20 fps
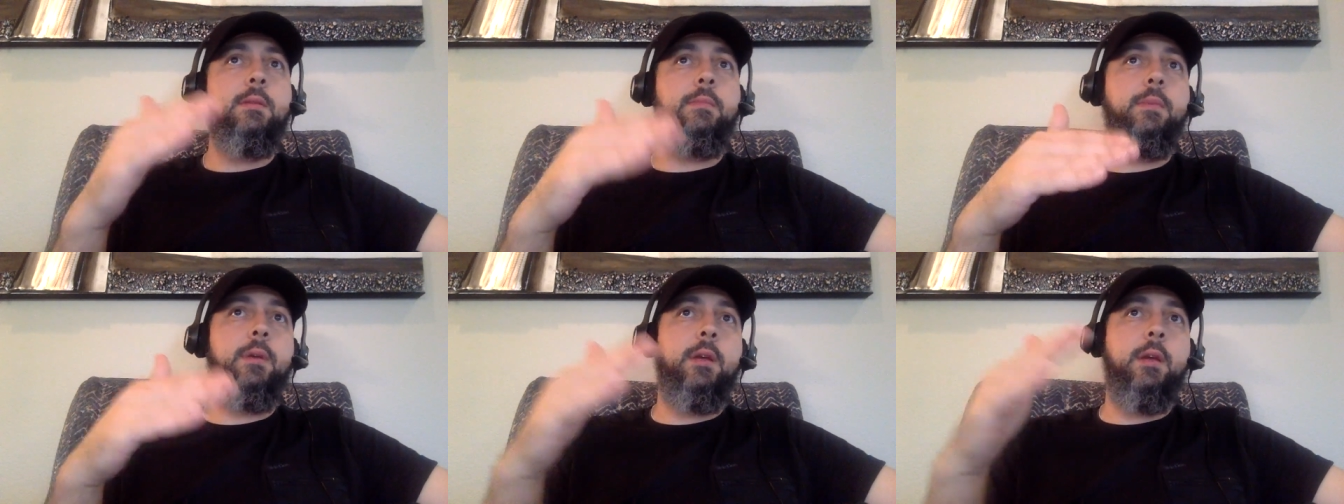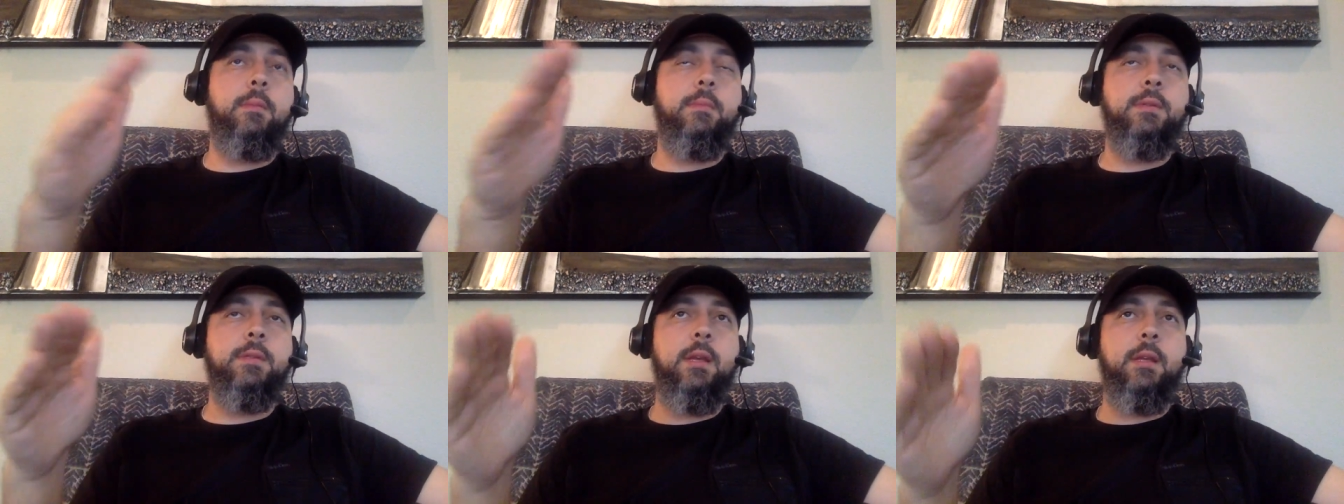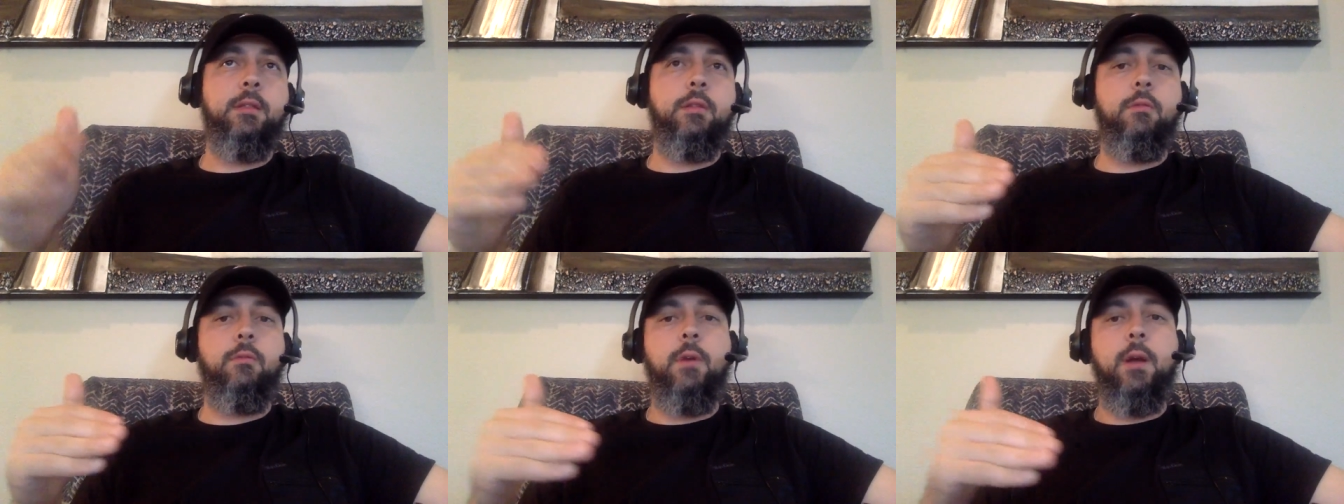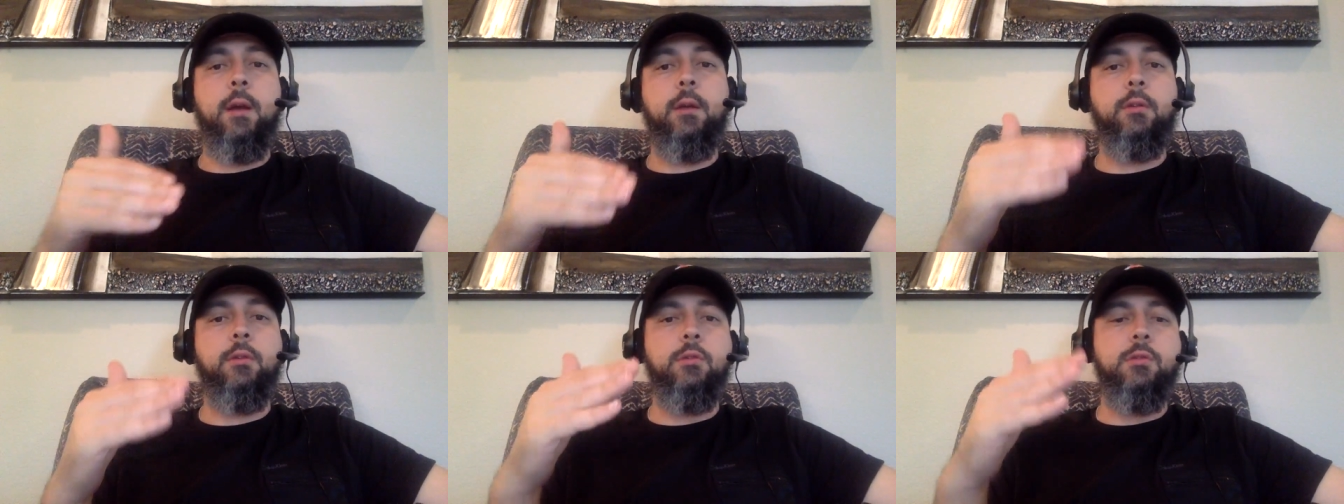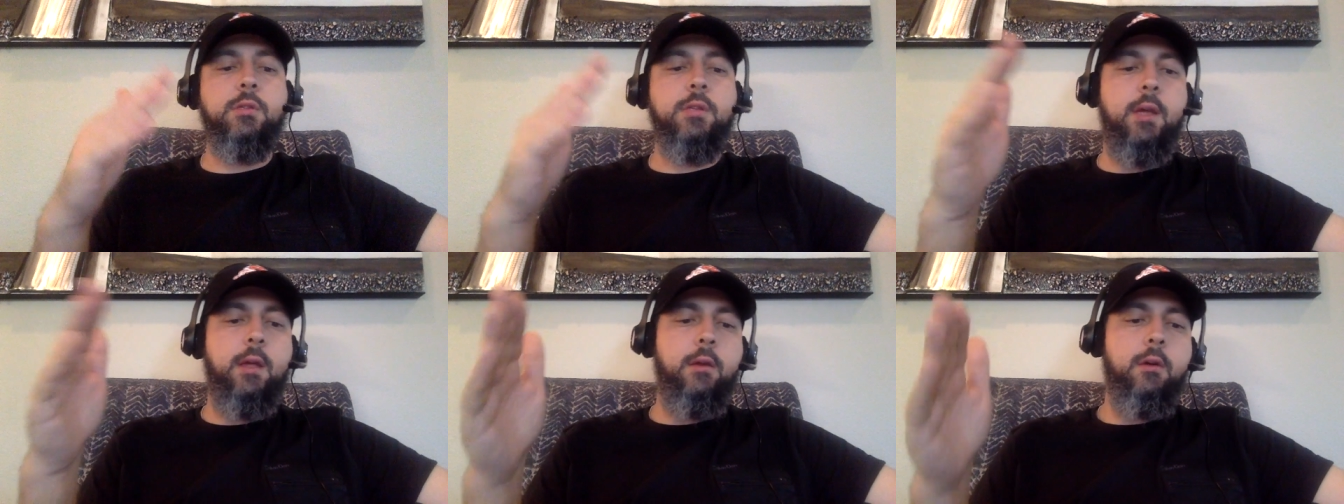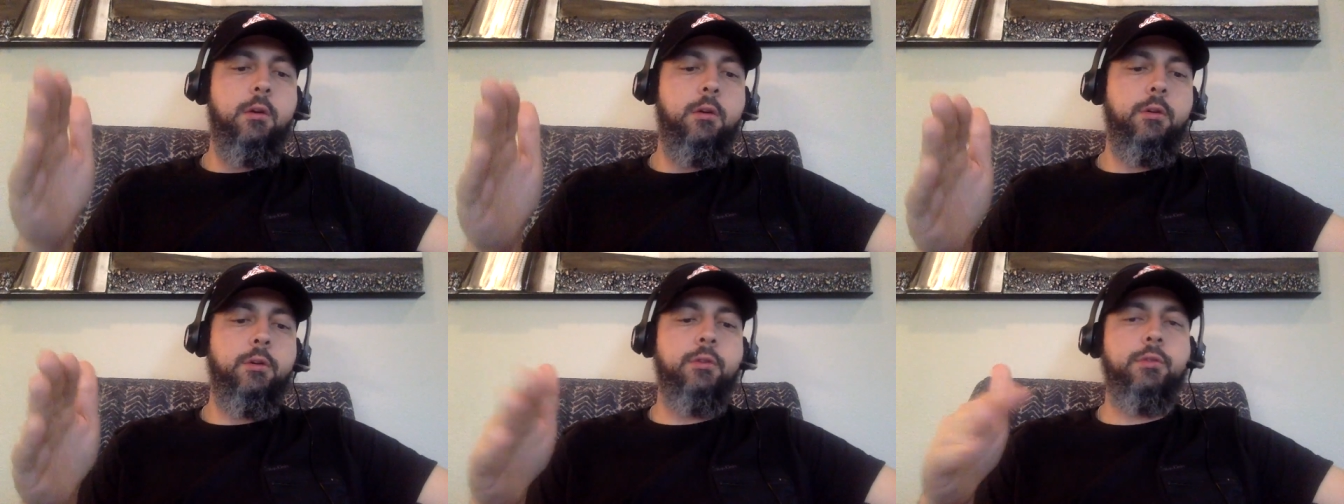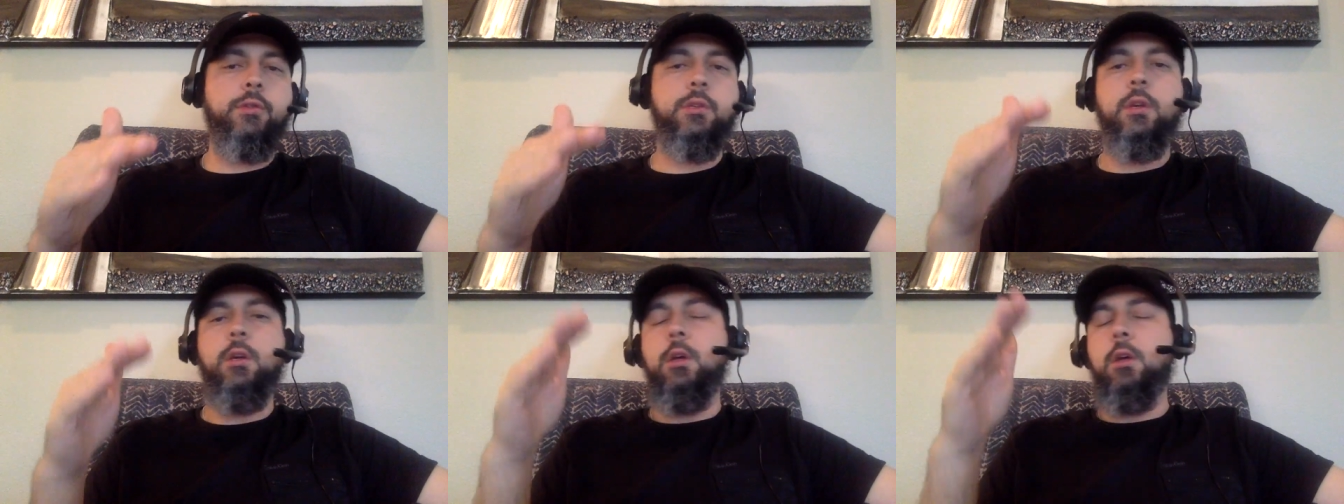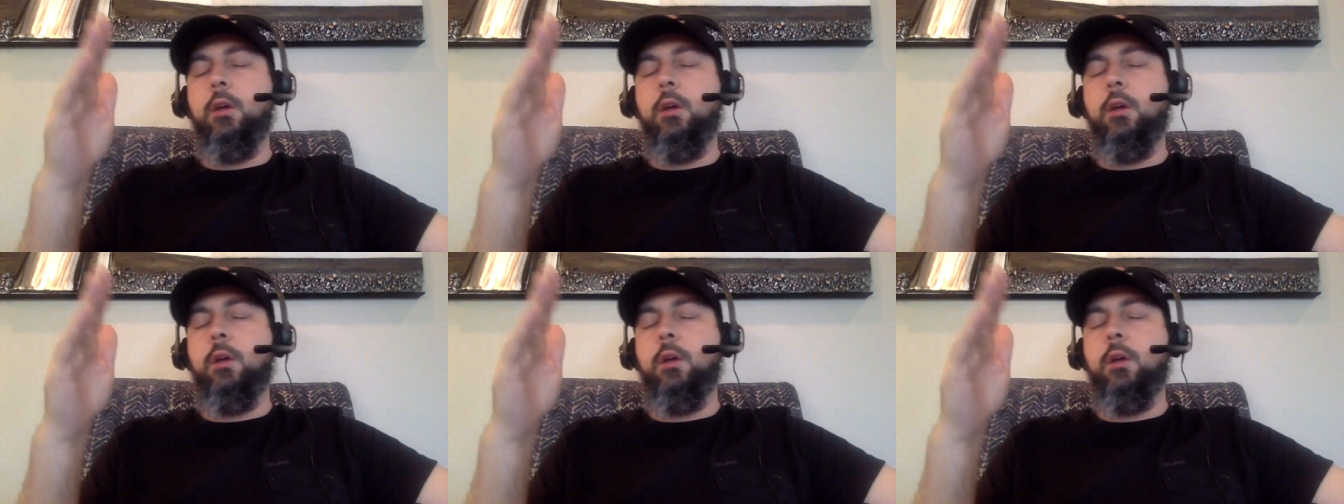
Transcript: become site directors, site owners,